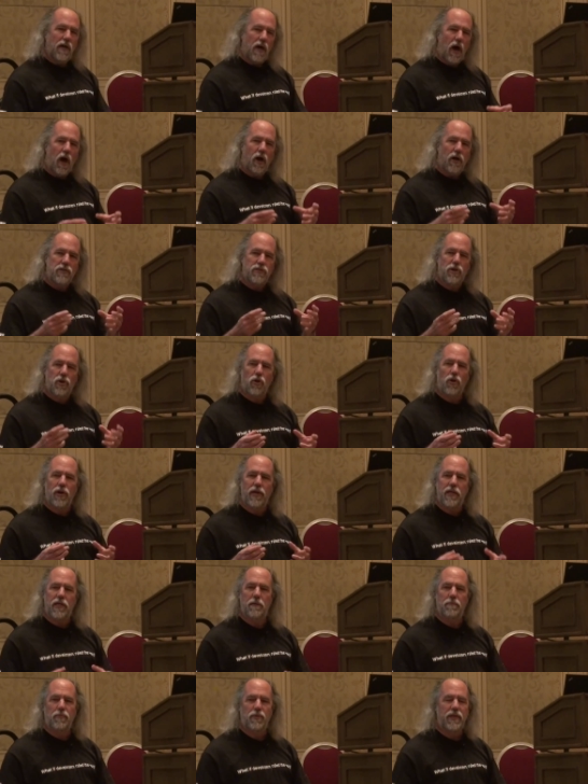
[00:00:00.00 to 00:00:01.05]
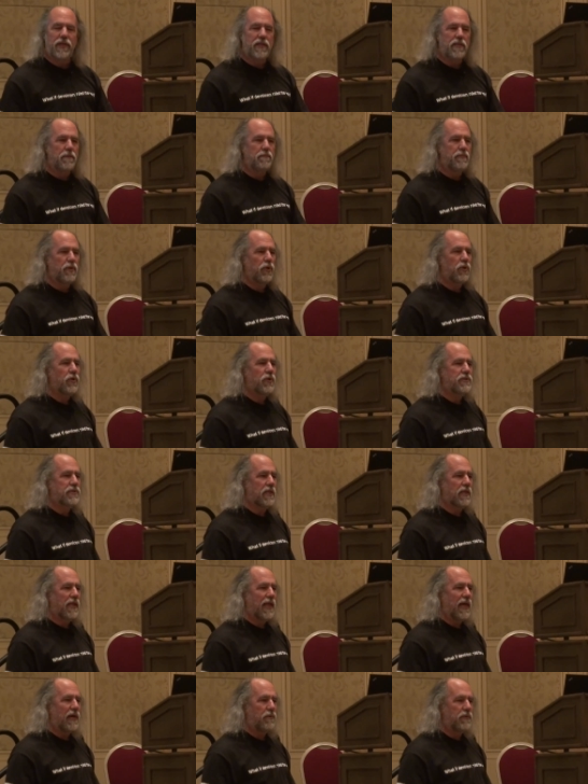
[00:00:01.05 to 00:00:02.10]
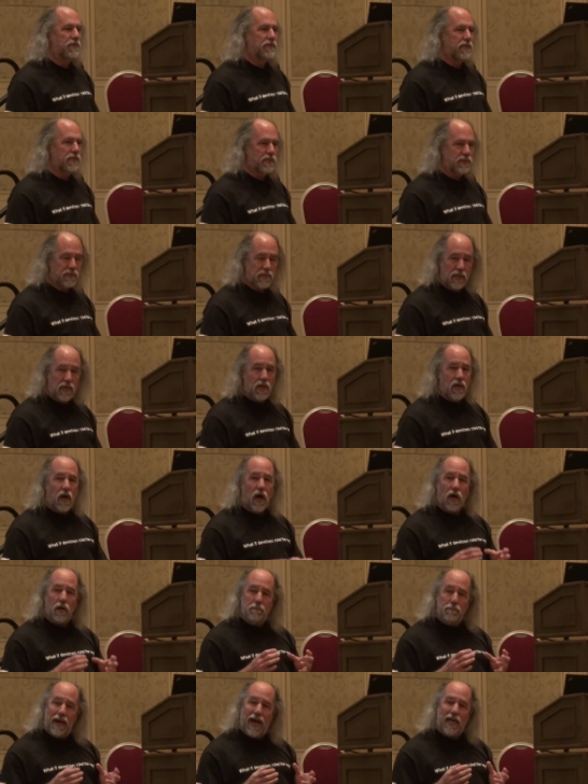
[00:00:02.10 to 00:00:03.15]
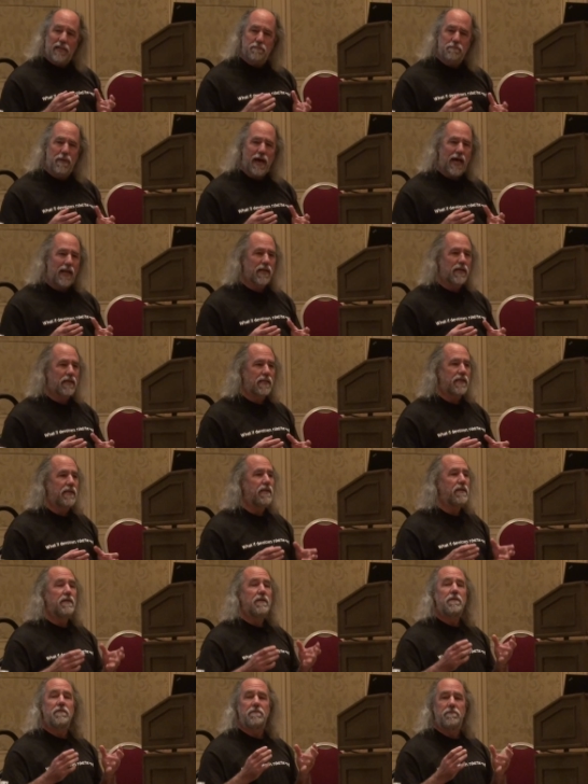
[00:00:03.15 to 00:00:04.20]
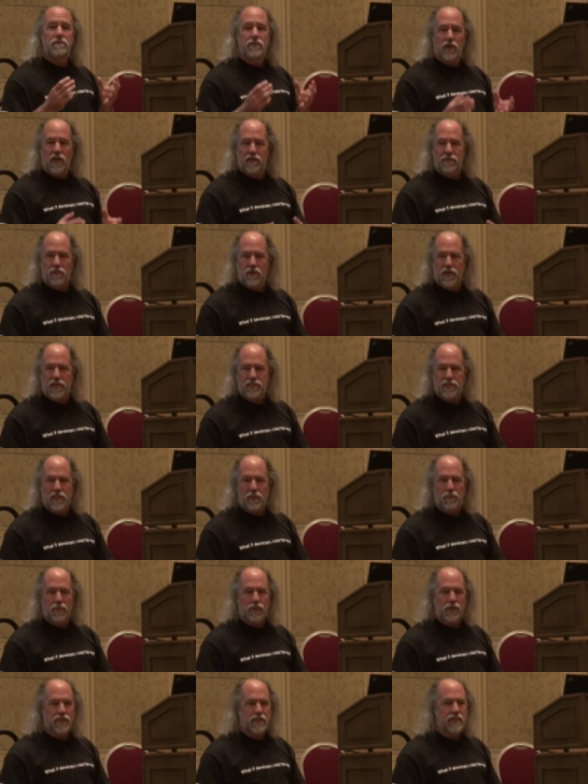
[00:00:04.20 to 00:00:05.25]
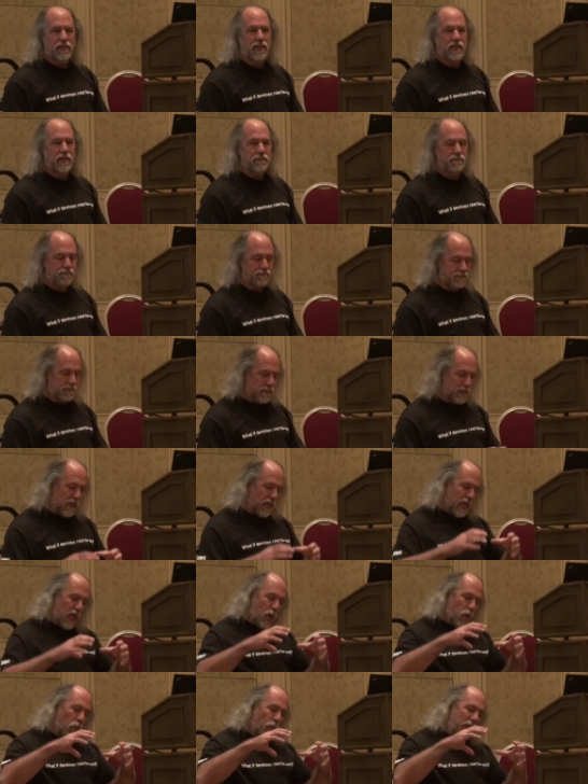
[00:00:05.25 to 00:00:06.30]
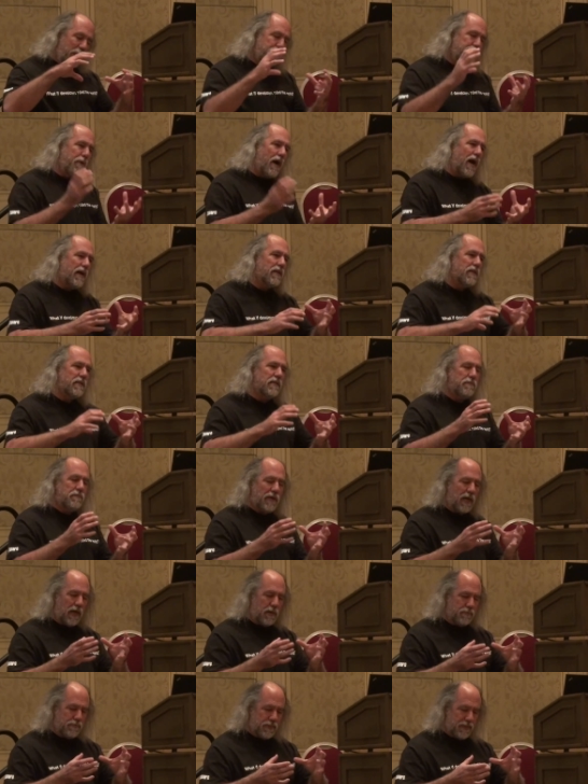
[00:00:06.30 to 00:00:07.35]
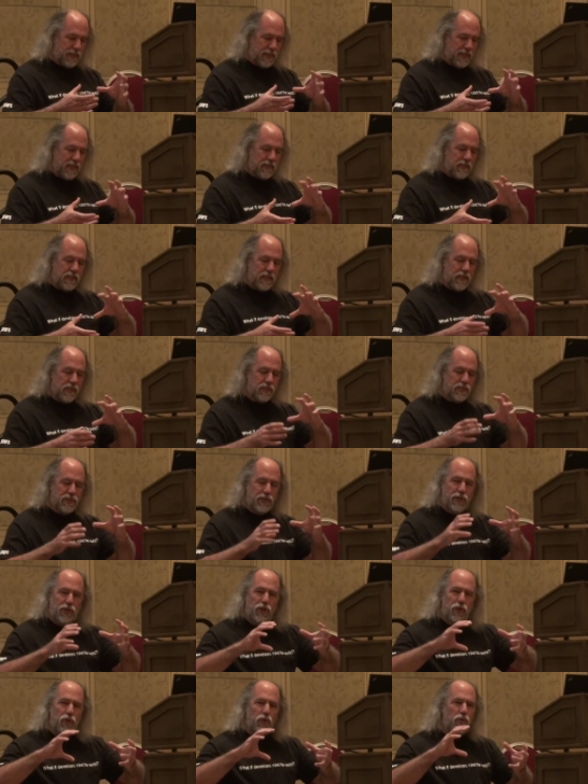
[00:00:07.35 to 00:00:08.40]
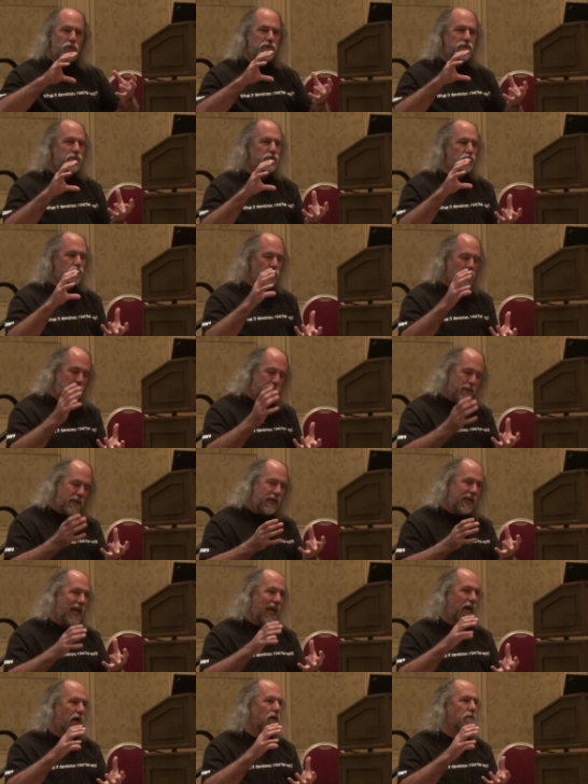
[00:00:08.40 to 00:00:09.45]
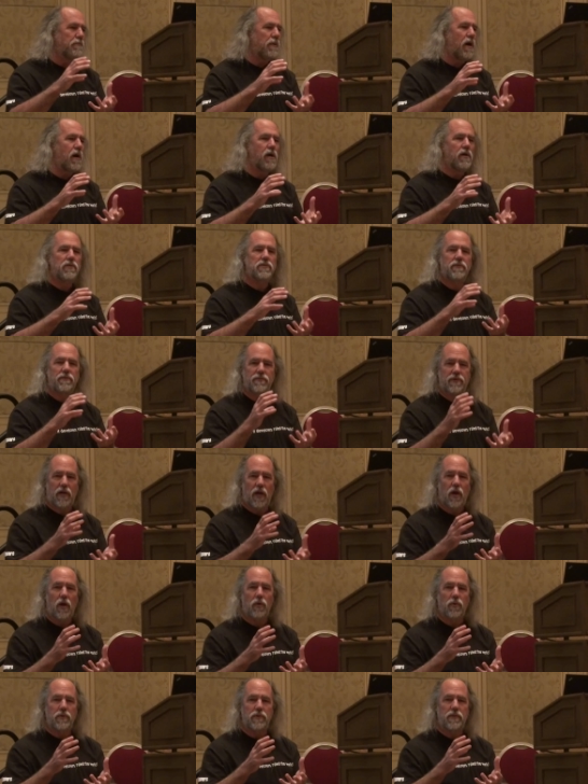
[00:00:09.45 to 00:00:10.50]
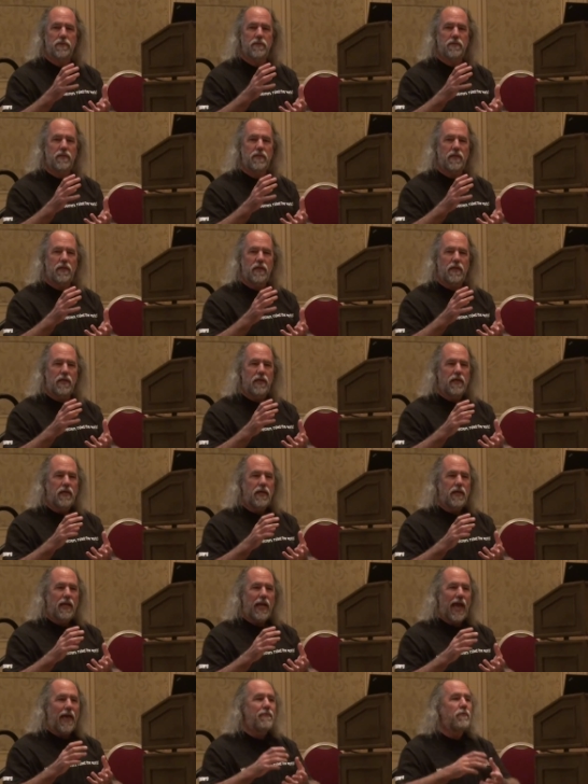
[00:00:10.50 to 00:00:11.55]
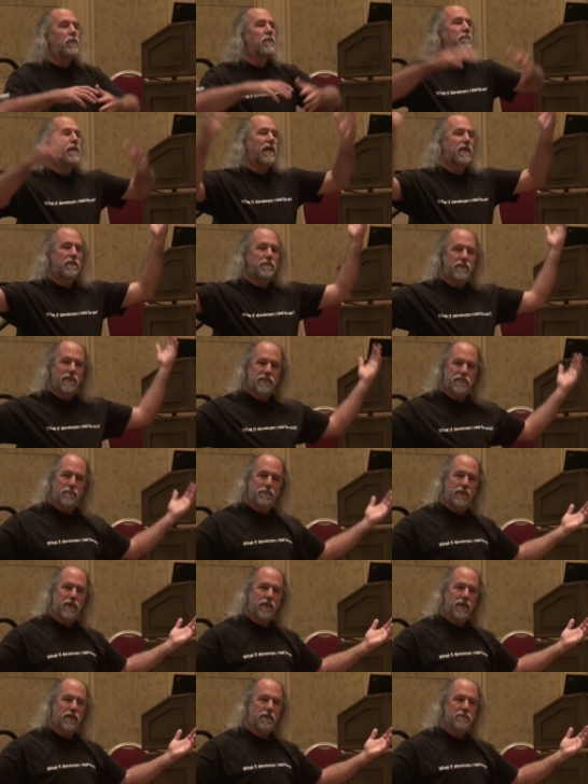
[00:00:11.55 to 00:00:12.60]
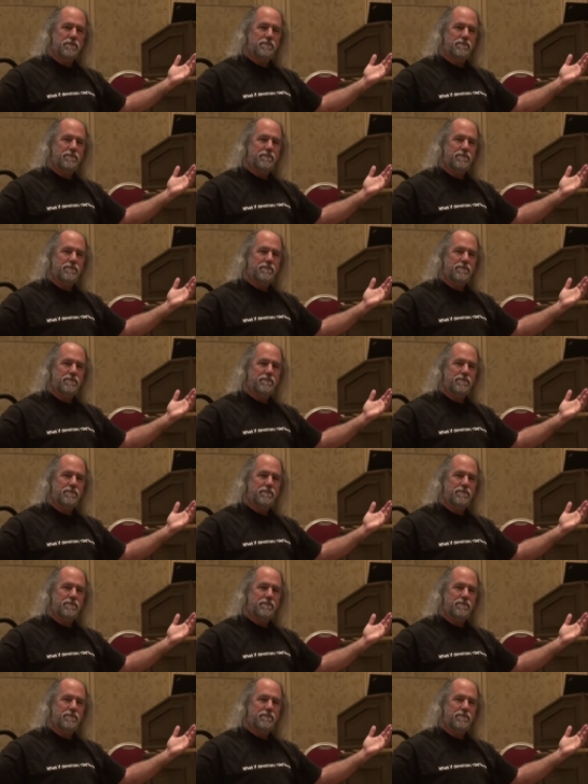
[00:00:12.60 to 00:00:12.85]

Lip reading: Our Turing-complete computers and languages are mathematically very, very simple indeed. We bottle them up in these huge, dripping hairballs of code, and then we make them disappear.